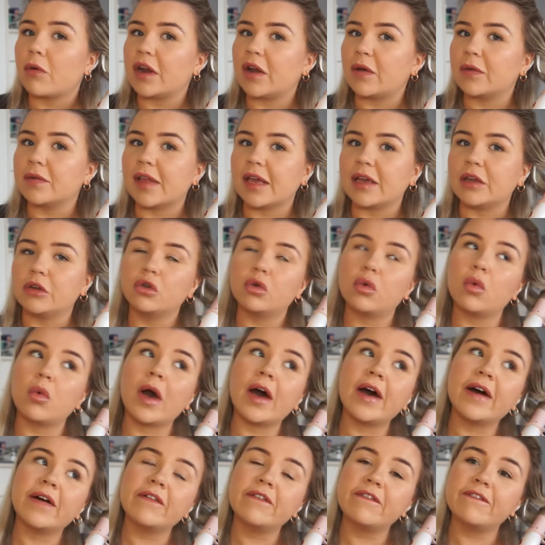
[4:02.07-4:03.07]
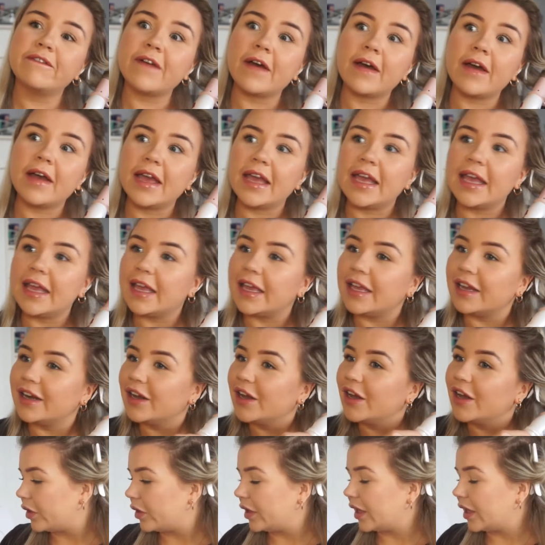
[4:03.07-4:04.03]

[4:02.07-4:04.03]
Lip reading: when I was like 12, 13.